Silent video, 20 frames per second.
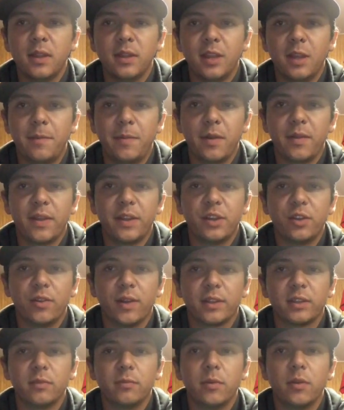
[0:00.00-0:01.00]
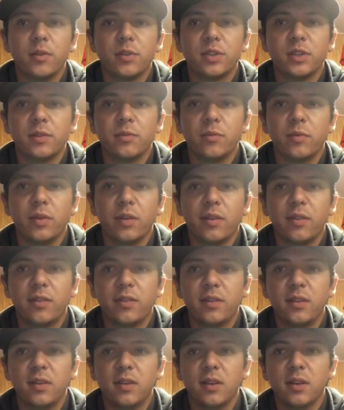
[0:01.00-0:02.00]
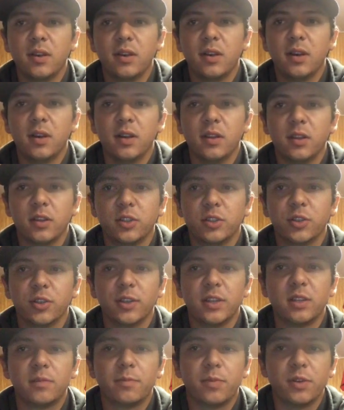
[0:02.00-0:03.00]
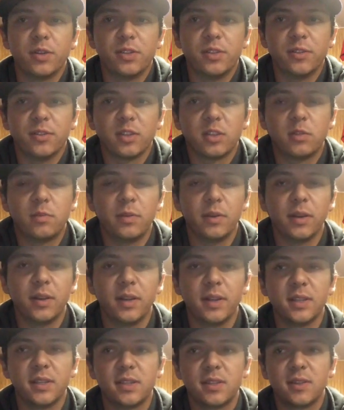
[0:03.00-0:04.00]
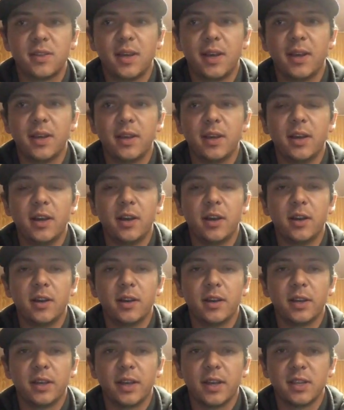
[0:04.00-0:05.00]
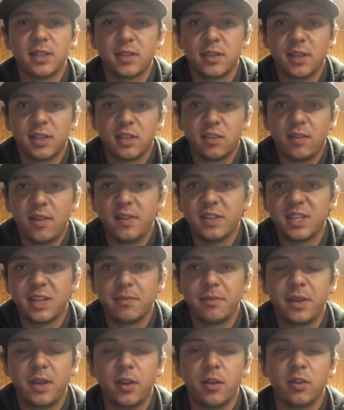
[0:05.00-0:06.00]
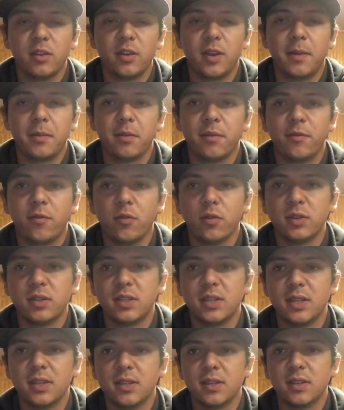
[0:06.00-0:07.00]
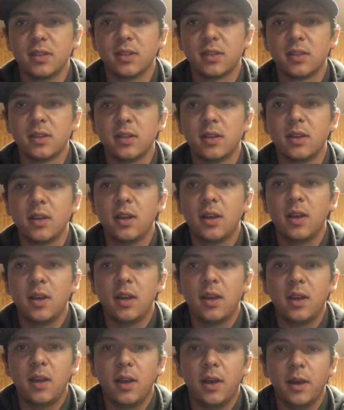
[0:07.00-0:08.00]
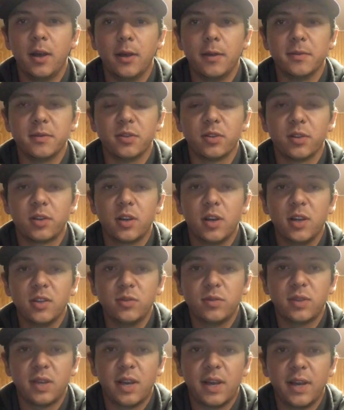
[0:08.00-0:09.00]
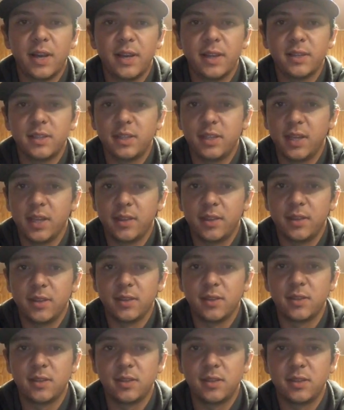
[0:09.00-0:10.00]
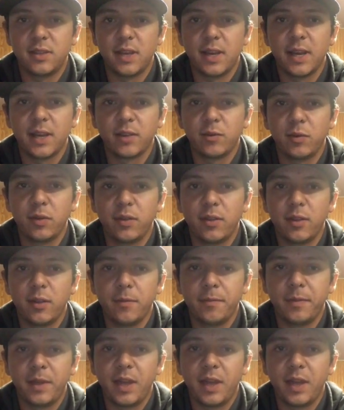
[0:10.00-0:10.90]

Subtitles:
They pair that direct emotion with the luxurious personal experience that a guest thinks of every time they hear the name of the Four Seasons. So the cost was high to get this tag with them.